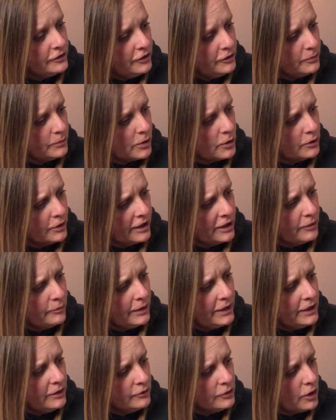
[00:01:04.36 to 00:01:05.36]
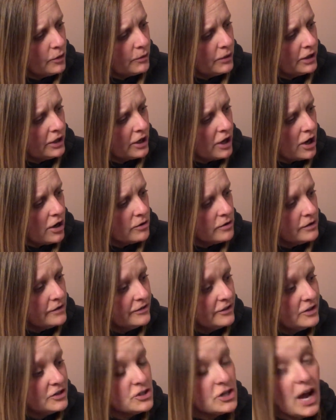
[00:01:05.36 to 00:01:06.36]
is broken, and we don't know where to go.
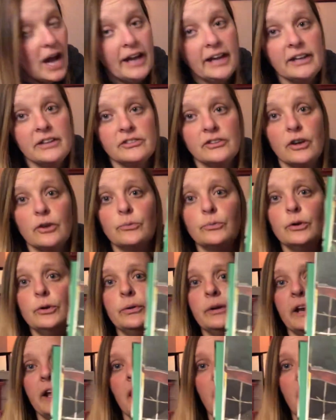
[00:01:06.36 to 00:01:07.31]
The giants are ruining